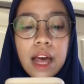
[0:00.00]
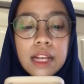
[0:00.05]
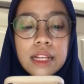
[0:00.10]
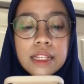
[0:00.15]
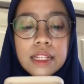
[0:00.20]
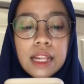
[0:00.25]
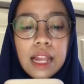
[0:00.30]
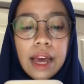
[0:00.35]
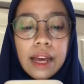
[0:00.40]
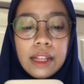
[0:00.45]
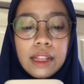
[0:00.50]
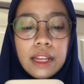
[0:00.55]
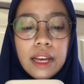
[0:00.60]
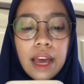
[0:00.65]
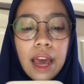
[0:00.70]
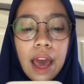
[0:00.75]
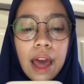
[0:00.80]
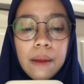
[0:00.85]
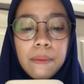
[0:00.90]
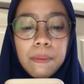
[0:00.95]

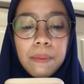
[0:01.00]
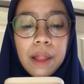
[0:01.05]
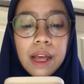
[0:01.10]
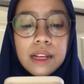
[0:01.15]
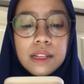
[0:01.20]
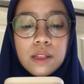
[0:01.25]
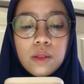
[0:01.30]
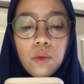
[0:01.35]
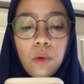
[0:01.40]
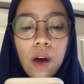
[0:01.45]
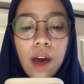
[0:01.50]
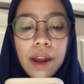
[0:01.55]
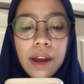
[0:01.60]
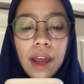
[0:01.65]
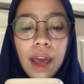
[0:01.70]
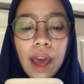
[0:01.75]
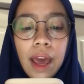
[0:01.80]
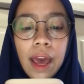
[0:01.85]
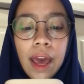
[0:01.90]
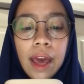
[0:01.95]
slightly and place
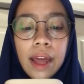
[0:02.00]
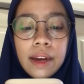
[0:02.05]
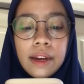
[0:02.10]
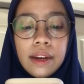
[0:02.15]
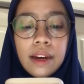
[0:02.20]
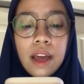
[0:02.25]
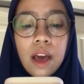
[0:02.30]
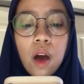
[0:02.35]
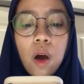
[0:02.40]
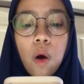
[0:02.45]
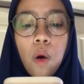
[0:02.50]
one hand